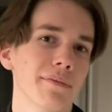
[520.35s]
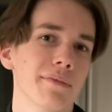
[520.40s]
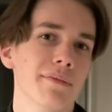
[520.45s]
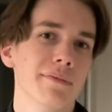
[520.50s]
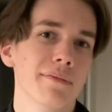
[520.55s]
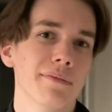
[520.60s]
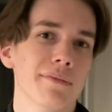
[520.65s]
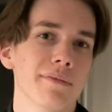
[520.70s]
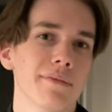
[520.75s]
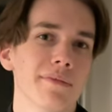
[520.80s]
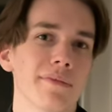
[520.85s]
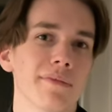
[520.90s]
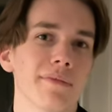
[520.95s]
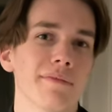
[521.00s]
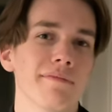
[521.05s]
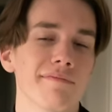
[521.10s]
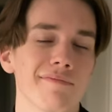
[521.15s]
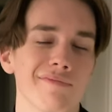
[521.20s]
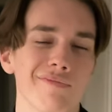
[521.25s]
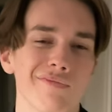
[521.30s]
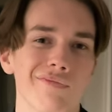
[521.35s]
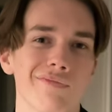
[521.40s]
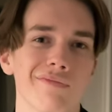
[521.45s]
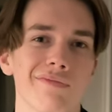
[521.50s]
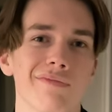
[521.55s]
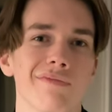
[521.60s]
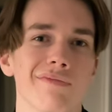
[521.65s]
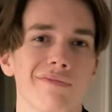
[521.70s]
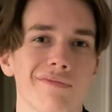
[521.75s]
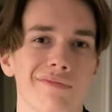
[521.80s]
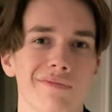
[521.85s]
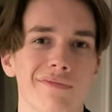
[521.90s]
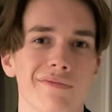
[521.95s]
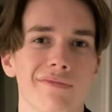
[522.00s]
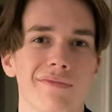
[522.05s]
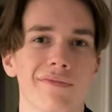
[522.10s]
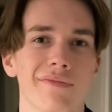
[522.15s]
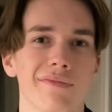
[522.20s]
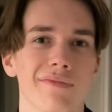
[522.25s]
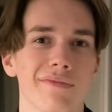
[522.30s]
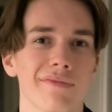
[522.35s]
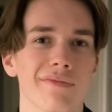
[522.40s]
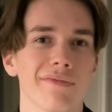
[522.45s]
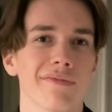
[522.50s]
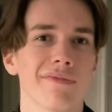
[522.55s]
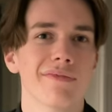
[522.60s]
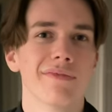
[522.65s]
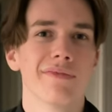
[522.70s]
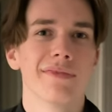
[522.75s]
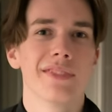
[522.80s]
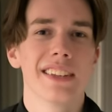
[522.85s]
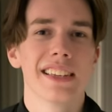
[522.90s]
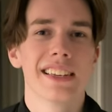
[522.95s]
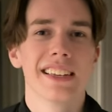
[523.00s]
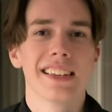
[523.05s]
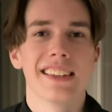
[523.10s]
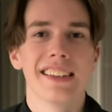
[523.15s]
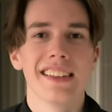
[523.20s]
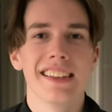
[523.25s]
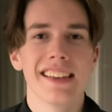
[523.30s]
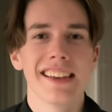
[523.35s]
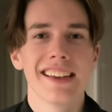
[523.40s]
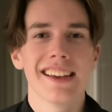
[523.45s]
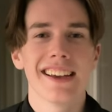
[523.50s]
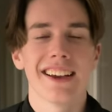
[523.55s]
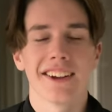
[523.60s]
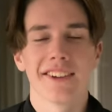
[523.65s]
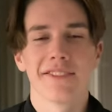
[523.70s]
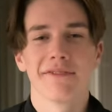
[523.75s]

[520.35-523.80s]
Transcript: Right on. Mm-hmm. All right, man. Looking forward to another season. Yeah.